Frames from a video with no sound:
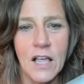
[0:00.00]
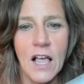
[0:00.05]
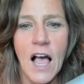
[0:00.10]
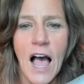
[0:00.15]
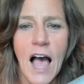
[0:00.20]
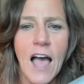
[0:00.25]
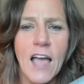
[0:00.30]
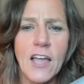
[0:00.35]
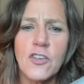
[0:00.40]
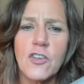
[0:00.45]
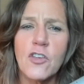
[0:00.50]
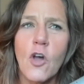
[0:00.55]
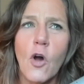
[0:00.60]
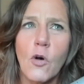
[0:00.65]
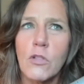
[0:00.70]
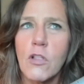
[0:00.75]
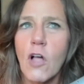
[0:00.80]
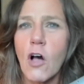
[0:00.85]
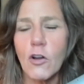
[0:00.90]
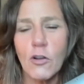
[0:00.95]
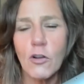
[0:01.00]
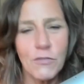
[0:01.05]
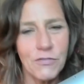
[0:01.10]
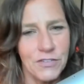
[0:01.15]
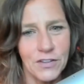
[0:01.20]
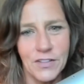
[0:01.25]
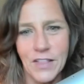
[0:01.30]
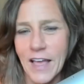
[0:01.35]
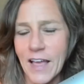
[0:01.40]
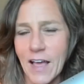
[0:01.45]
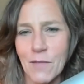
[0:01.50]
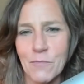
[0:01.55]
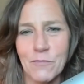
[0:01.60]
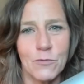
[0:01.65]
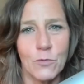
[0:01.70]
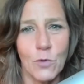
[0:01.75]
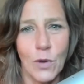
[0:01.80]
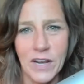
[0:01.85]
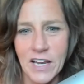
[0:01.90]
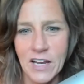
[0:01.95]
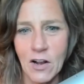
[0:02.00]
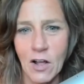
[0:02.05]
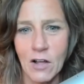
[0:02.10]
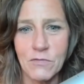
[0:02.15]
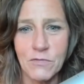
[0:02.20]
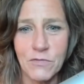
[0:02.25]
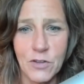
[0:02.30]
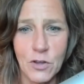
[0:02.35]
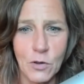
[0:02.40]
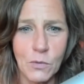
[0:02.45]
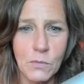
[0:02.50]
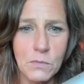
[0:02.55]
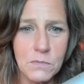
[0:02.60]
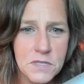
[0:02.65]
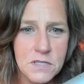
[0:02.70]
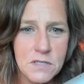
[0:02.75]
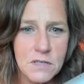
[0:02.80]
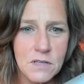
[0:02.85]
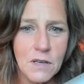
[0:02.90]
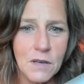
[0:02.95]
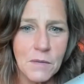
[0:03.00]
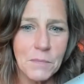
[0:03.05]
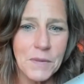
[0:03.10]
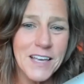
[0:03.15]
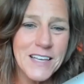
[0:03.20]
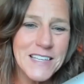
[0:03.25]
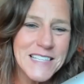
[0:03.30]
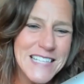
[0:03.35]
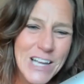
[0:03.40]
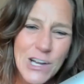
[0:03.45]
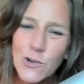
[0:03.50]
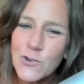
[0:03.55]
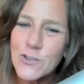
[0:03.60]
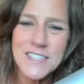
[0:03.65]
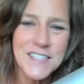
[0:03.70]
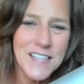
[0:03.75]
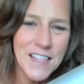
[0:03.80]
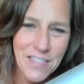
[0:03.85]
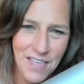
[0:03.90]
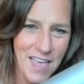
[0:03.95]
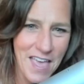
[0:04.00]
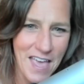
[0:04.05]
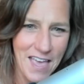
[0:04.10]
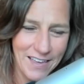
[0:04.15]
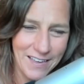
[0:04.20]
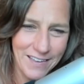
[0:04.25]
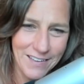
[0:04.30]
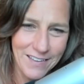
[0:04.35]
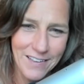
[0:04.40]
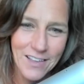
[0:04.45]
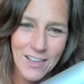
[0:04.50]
I no longer feel like I'm running on fumes because here's the thing.